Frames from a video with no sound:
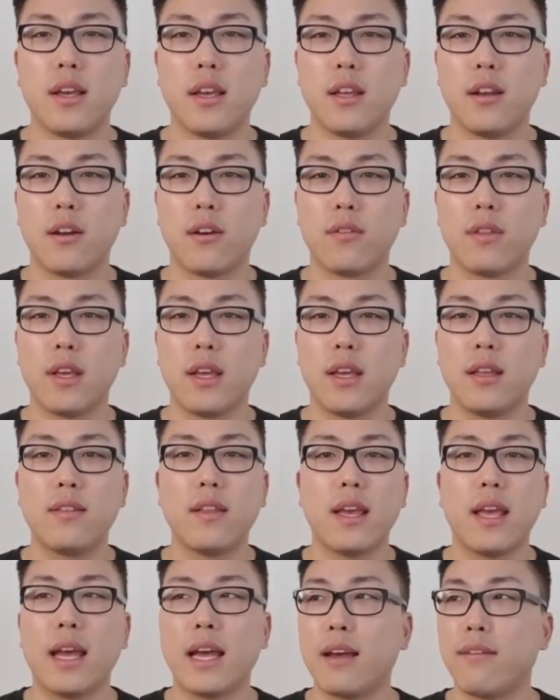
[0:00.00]
You know, they
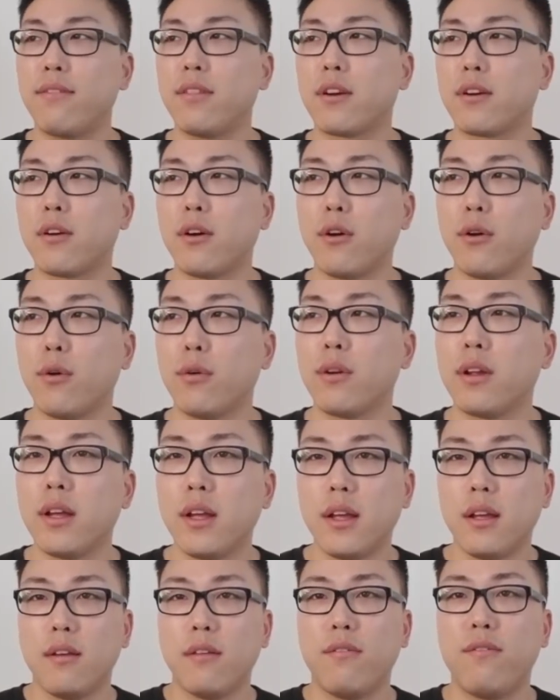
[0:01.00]
have their own
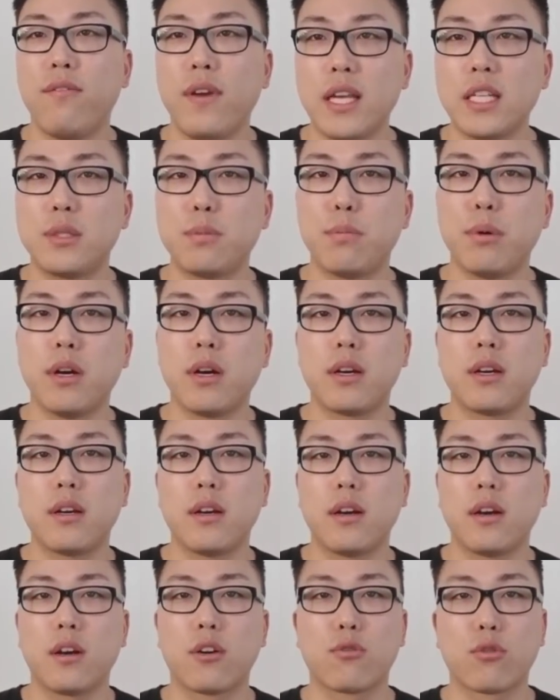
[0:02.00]

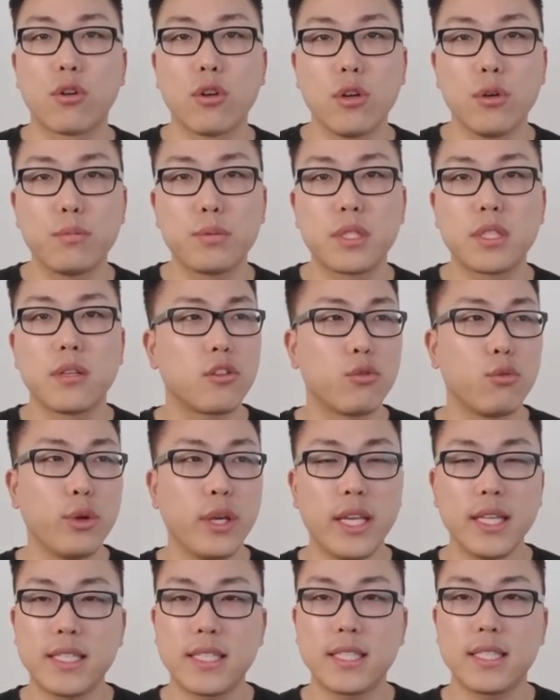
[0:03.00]
Facebook groups,
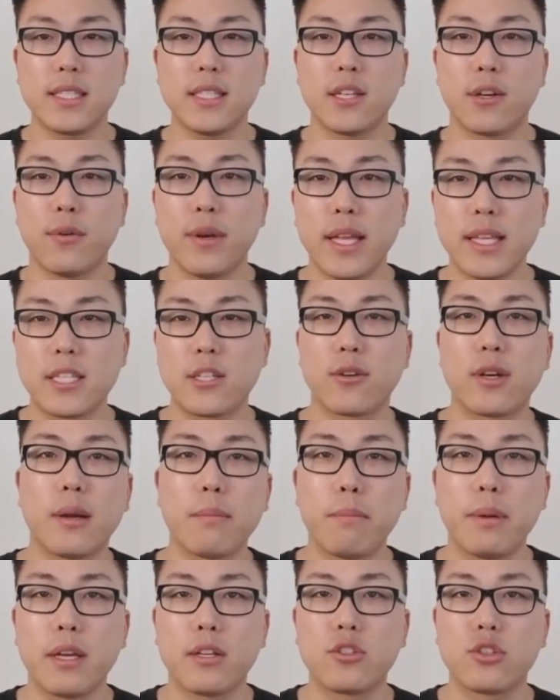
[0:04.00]
tweets, you know,
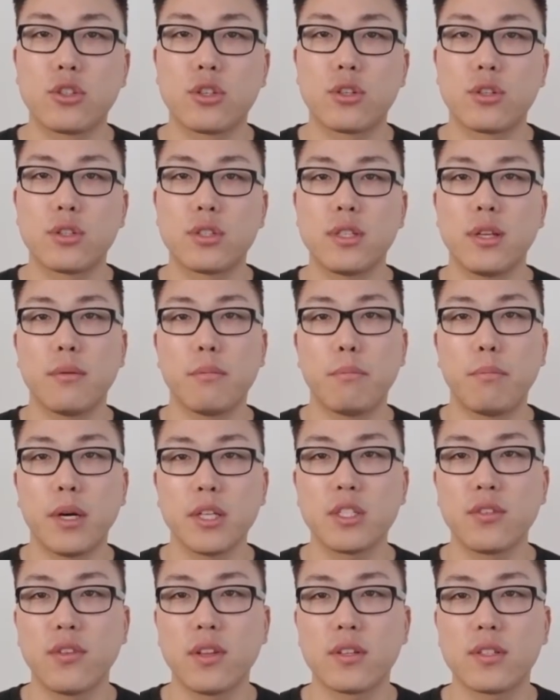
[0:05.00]
Instagram pictures, and a
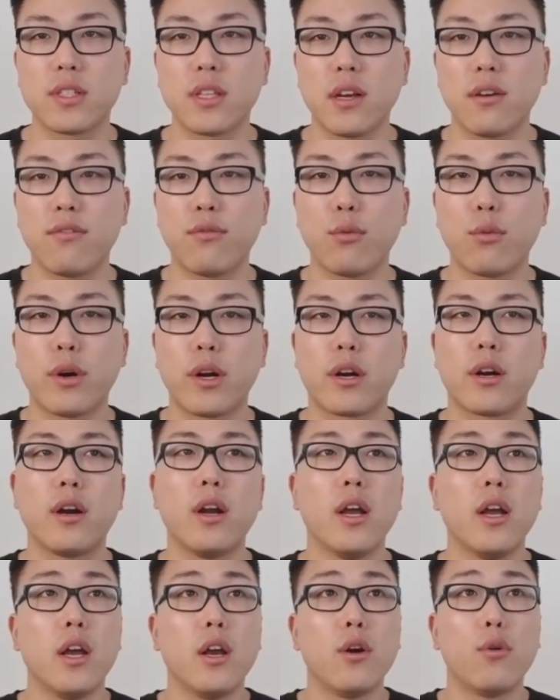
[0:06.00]
bunch of other stuff
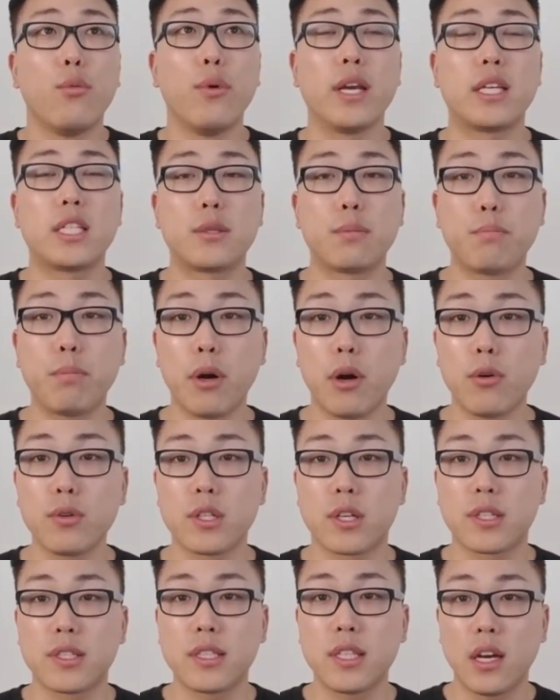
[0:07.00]
where we
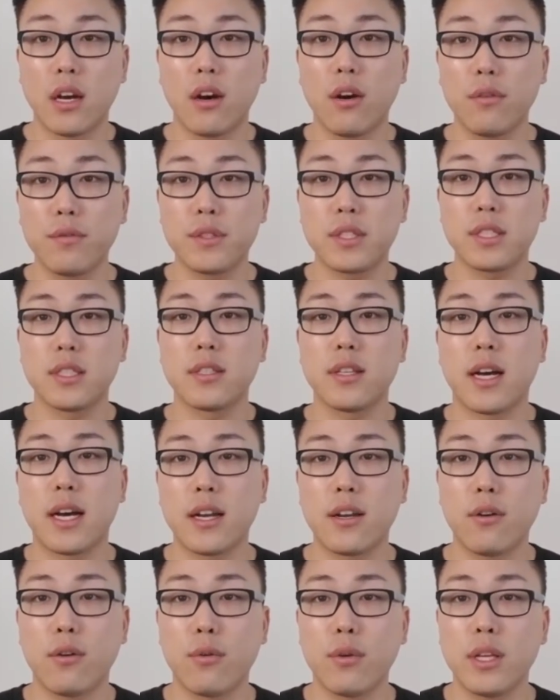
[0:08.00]
expose ourselves
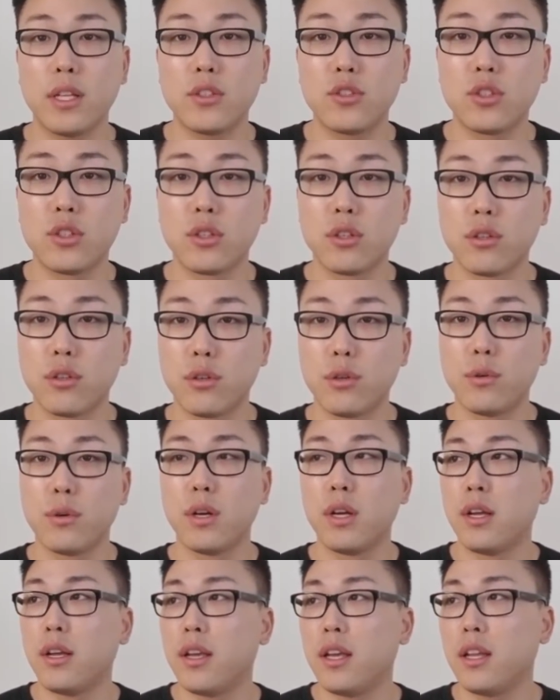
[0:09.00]
not only to,
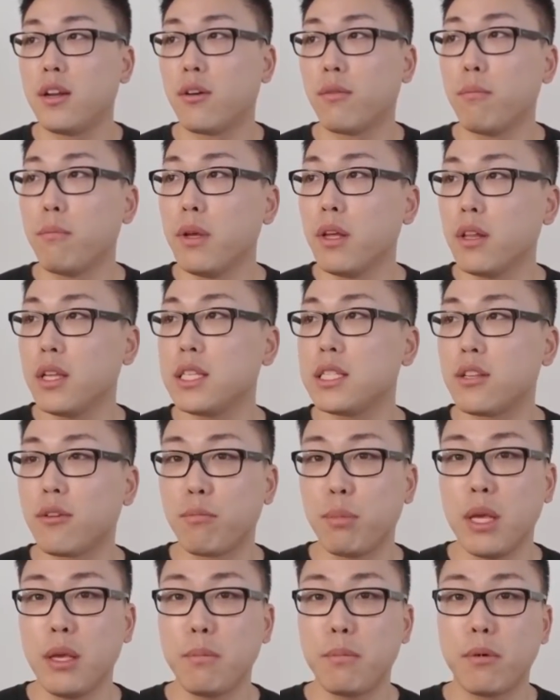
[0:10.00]
you know, millions
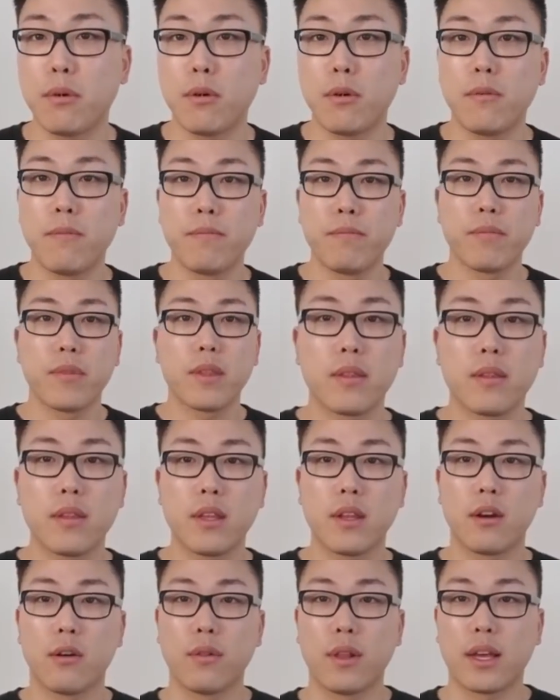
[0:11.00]
of people,
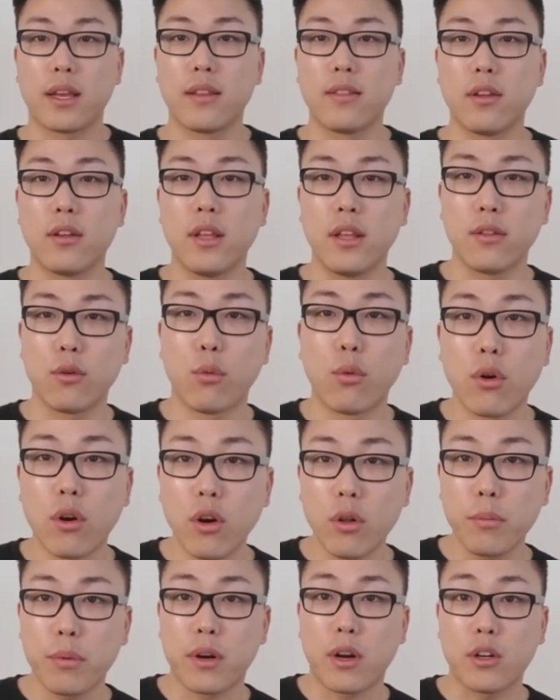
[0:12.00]
you know, like in the
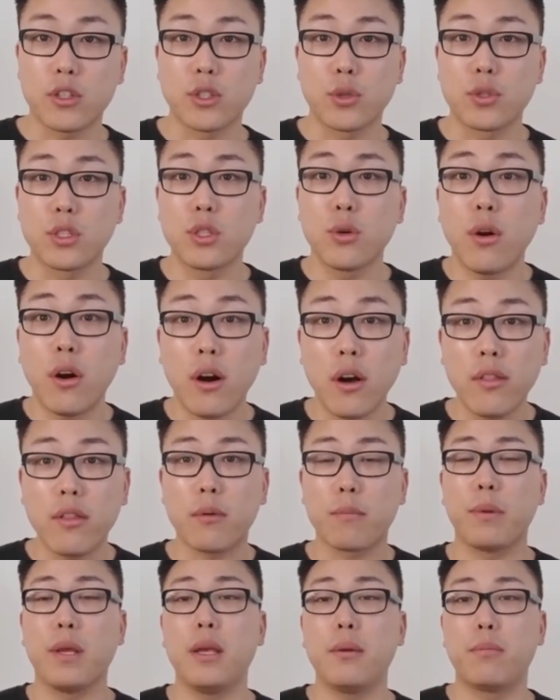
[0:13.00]
world, but also to
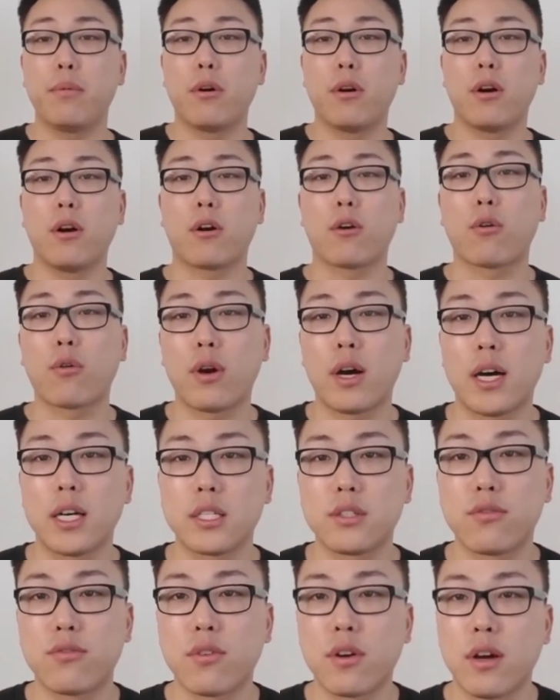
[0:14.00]
other people
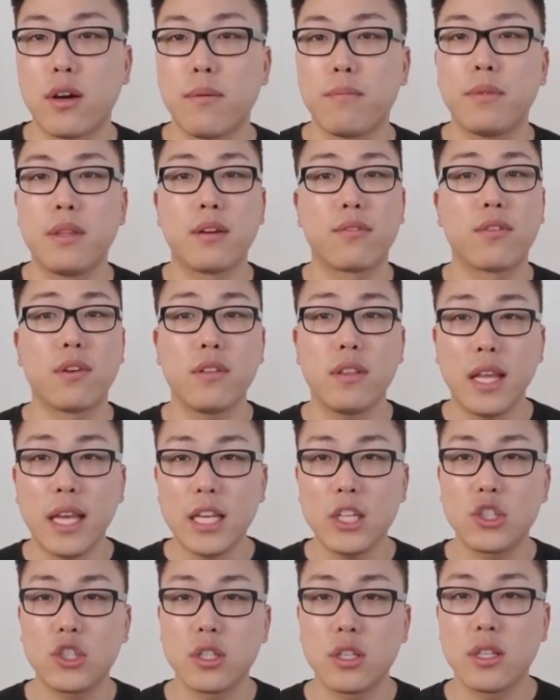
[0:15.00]
across from different
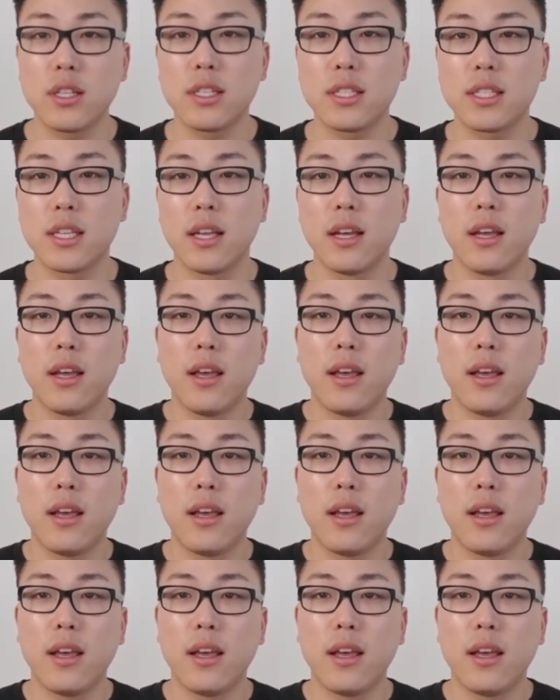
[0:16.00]
nations.